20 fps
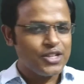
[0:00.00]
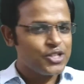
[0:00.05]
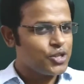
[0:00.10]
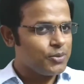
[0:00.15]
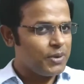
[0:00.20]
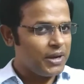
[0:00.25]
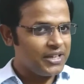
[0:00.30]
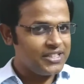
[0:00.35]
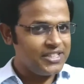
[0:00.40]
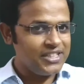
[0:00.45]

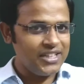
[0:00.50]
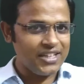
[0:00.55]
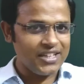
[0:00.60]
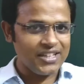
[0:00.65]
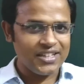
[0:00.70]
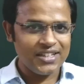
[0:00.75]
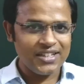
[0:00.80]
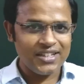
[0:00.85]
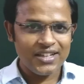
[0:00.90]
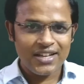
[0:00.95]
So my
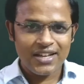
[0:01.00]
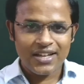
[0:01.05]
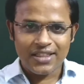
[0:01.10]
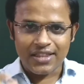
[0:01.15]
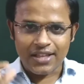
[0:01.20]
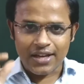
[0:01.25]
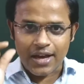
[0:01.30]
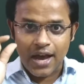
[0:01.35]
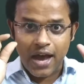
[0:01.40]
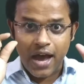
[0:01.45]
dear,
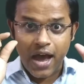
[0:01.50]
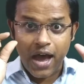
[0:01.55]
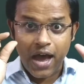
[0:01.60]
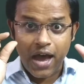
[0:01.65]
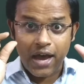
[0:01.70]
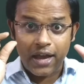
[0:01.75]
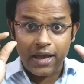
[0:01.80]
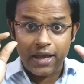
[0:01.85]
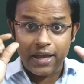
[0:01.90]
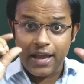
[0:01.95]
the
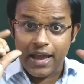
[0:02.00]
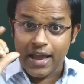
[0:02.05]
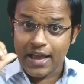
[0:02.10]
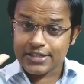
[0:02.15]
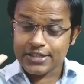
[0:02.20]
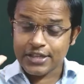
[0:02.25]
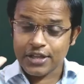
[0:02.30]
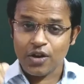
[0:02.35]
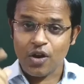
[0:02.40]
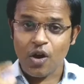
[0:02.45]
eye
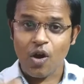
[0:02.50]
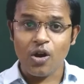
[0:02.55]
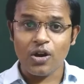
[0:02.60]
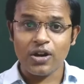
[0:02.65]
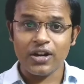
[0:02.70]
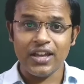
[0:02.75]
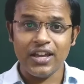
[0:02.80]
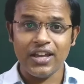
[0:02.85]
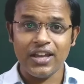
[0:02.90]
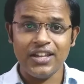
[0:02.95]
as an
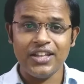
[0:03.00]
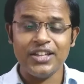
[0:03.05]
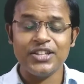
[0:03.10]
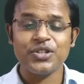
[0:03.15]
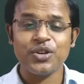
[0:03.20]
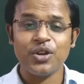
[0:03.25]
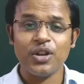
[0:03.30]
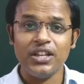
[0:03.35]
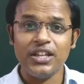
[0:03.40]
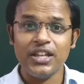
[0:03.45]
organ
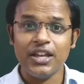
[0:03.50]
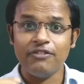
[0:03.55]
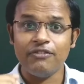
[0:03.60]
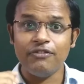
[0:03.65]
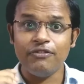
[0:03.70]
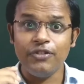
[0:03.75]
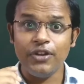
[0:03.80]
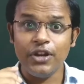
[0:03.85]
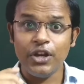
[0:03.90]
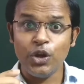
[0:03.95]
is only a
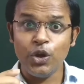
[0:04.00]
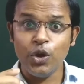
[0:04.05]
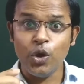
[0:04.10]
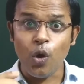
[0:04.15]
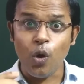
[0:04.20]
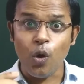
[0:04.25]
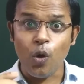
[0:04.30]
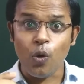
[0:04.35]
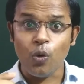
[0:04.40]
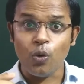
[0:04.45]

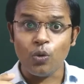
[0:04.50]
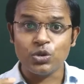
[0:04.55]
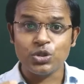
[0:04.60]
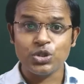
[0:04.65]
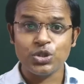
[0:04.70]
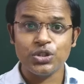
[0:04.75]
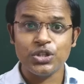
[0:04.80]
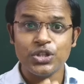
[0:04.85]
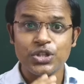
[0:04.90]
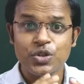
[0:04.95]
window
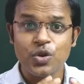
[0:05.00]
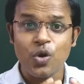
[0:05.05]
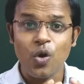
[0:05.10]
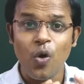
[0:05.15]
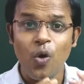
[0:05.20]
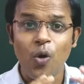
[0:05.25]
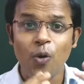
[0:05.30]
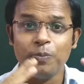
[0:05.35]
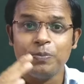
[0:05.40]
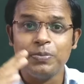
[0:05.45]
to this
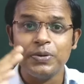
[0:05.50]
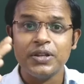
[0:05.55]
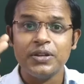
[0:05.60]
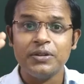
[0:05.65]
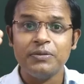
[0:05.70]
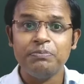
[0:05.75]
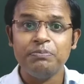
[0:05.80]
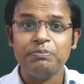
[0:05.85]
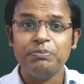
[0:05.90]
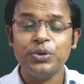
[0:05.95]

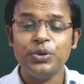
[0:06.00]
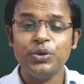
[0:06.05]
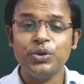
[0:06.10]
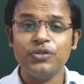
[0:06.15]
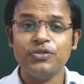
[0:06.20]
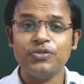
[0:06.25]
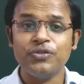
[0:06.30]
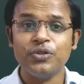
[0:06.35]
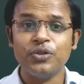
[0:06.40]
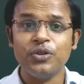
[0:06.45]
open,
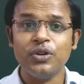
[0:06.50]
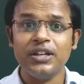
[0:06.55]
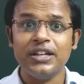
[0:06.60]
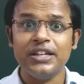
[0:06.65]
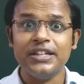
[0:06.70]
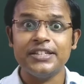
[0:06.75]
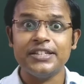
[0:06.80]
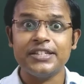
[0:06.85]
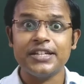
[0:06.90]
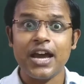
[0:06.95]
beautiful
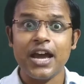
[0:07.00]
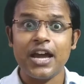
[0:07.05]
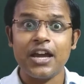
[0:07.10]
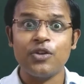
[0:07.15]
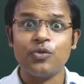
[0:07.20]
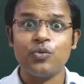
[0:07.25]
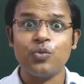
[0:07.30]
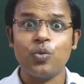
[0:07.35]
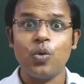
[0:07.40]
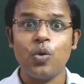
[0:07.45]

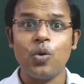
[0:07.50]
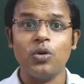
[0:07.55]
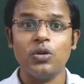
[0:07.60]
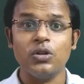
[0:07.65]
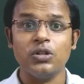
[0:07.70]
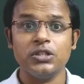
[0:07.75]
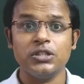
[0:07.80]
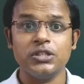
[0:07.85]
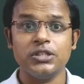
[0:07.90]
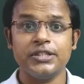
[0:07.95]
entire
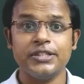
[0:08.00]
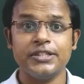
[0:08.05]
world.